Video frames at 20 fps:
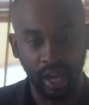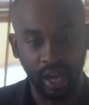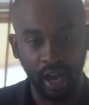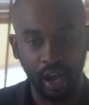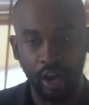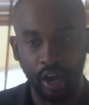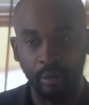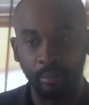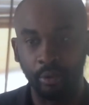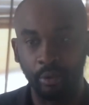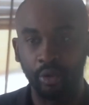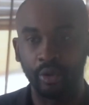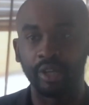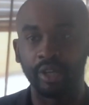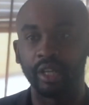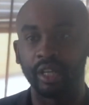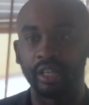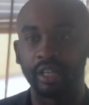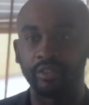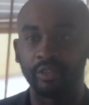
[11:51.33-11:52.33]
how
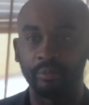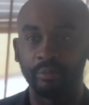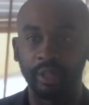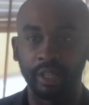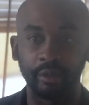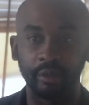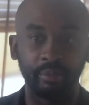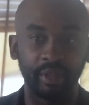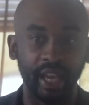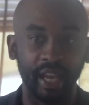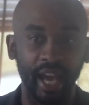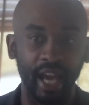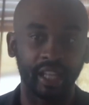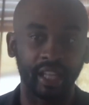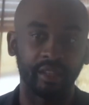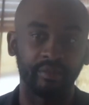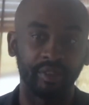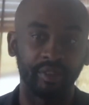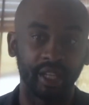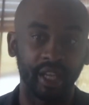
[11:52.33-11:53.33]
important it is for me to be
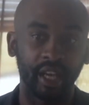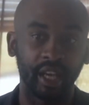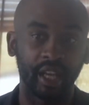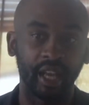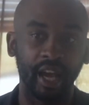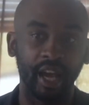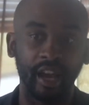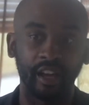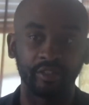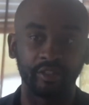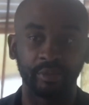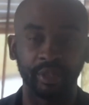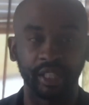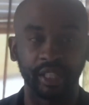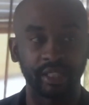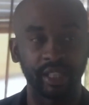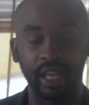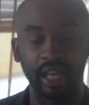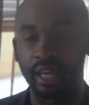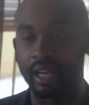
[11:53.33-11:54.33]
active in their lives
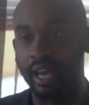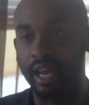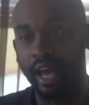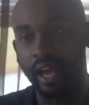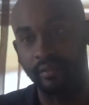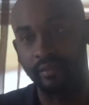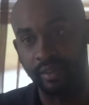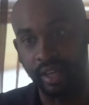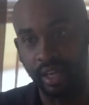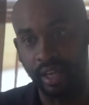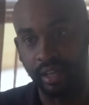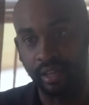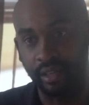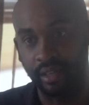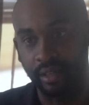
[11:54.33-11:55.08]
because I didn't have that.